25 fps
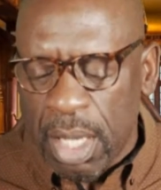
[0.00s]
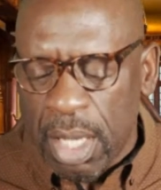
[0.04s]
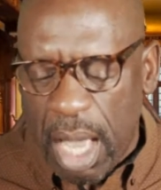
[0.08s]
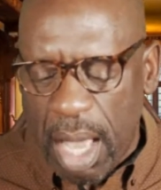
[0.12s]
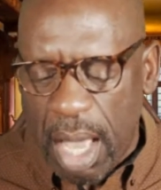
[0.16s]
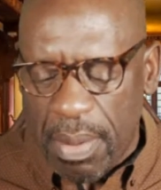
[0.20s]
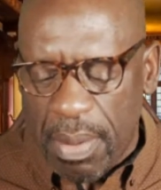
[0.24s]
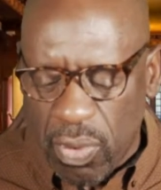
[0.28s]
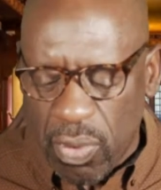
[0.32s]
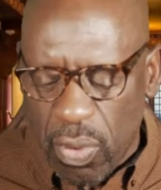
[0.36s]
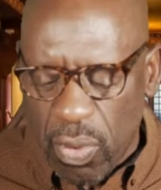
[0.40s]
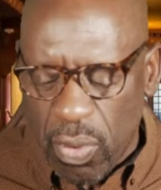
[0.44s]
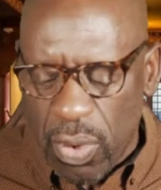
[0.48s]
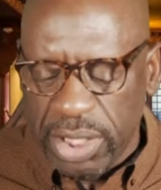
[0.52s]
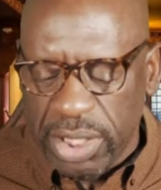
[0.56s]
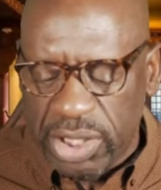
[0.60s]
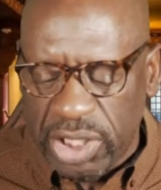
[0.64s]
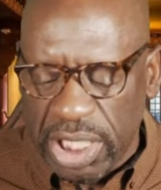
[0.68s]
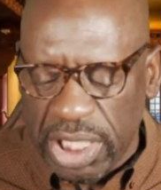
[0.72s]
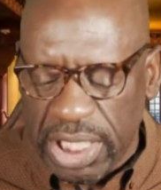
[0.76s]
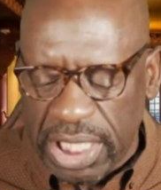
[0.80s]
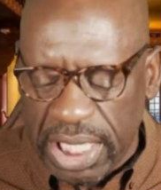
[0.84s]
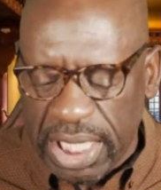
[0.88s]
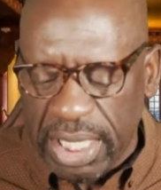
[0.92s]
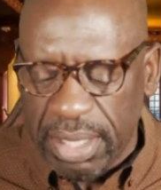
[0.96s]
I'm going to
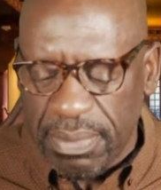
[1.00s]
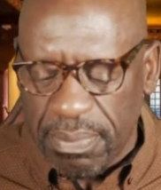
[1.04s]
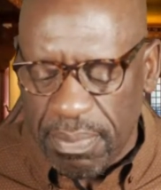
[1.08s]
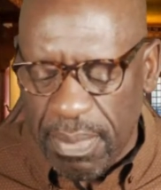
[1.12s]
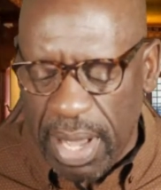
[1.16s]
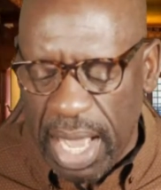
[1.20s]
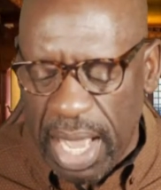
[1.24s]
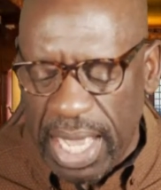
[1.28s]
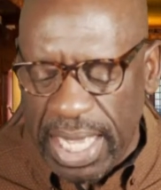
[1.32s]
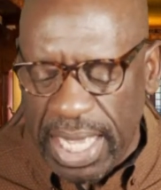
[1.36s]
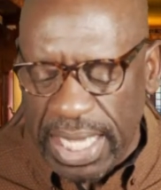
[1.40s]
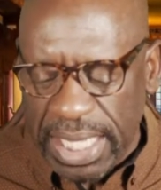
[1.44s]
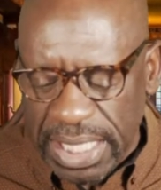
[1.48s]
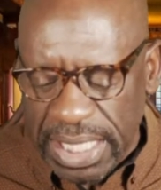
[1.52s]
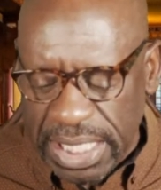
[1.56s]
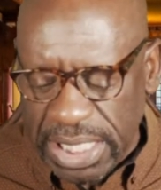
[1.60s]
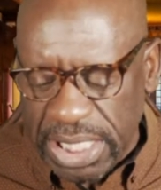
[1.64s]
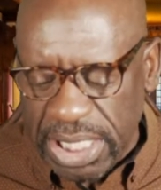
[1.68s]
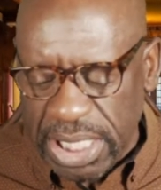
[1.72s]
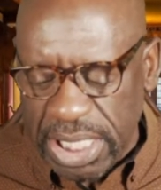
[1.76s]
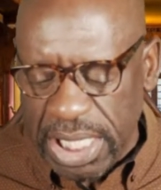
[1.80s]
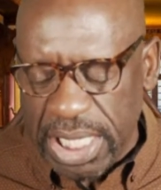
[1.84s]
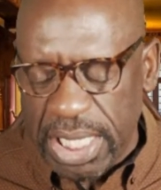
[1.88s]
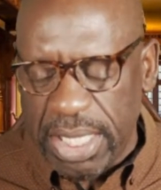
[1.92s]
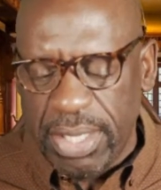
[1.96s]
get my
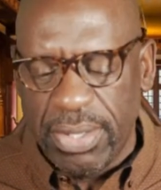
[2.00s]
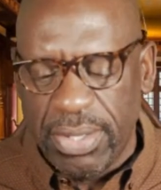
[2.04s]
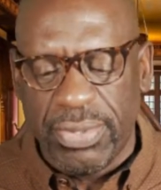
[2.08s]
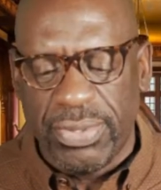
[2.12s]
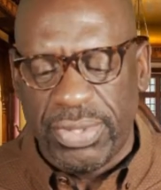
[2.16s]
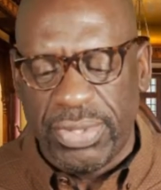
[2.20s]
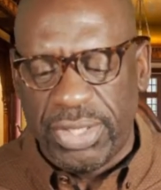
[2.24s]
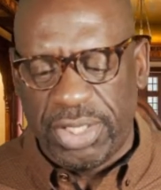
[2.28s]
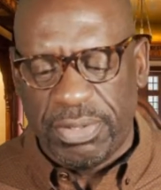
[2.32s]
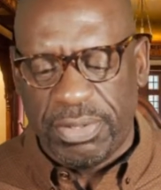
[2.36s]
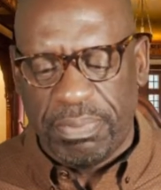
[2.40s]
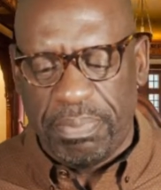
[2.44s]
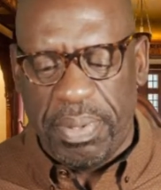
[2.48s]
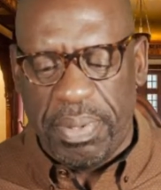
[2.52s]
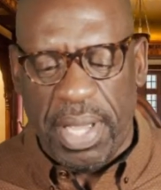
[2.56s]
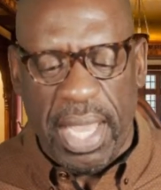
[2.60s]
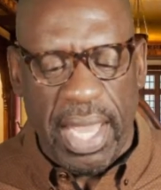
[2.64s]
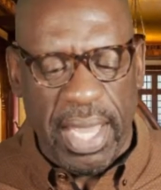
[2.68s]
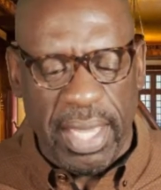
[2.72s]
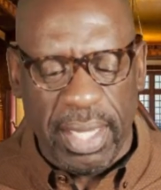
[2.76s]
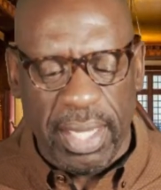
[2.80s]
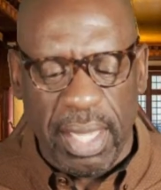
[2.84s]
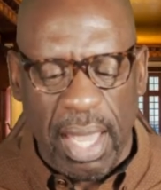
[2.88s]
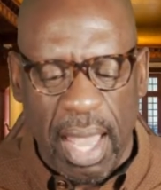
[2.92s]
years back.